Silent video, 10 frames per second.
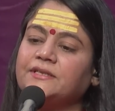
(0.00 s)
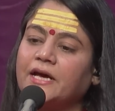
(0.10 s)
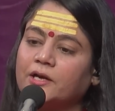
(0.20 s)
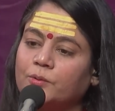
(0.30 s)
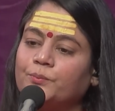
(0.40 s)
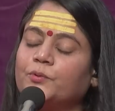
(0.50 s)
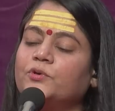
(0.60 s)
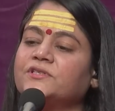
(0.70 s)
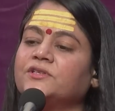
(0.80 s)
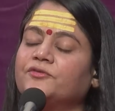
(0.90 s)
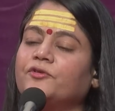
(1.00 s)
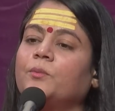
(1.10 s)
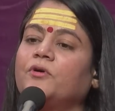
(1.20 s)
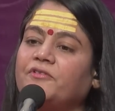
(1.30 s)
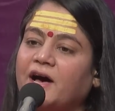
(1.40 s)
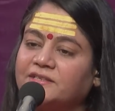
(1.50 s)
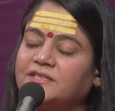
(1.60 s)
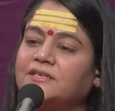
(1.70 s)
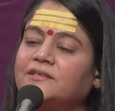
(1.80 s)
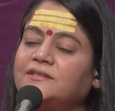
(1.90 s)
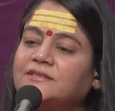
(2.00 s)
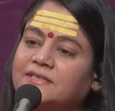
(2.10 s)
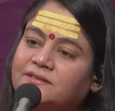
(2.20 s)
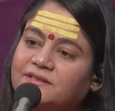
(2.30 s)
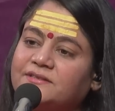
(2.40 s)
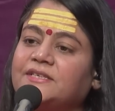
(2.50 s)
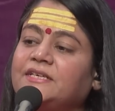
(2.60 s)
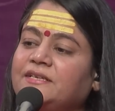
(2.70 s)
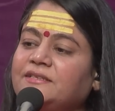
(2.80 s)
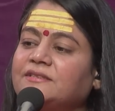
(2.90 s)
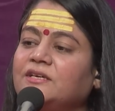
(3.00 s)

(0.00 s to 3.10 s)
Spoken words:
they are composed in the form of articles in this series